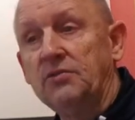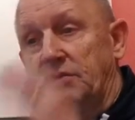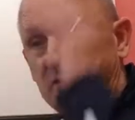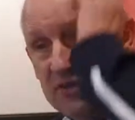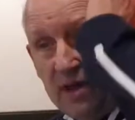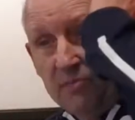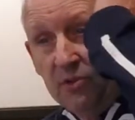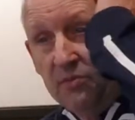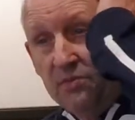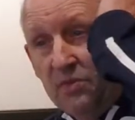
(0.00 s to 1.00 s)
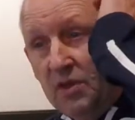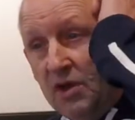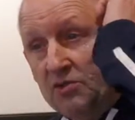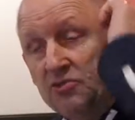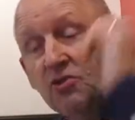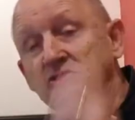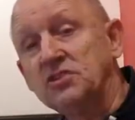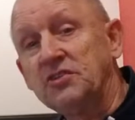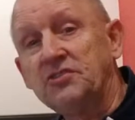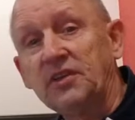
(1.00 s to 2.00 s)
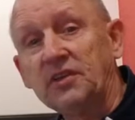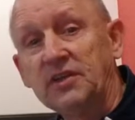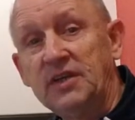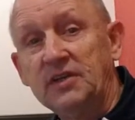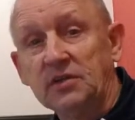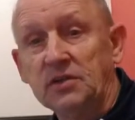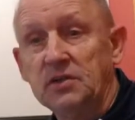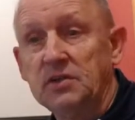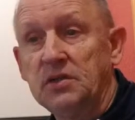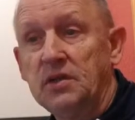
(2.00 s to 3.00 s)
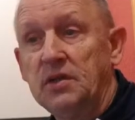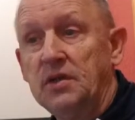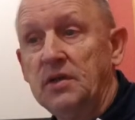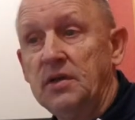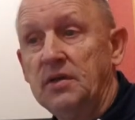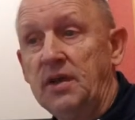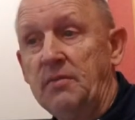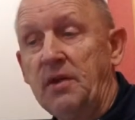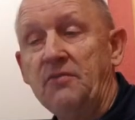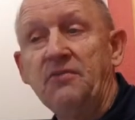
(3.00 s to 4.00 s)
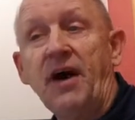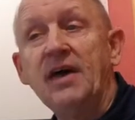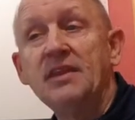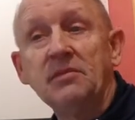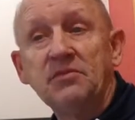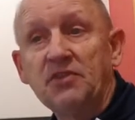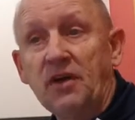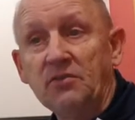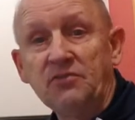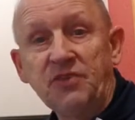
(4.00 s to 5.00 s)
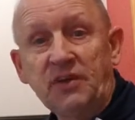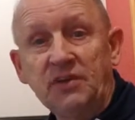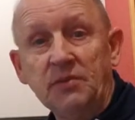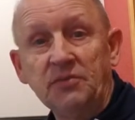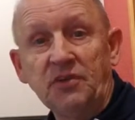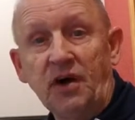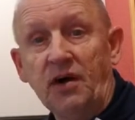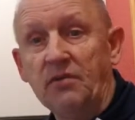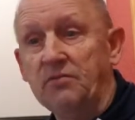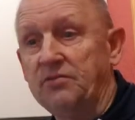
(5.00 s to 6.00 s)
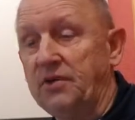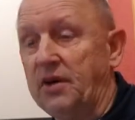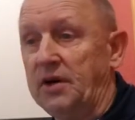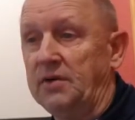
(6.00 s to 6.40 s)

For example, a socialistic leader, they may find themselves victims of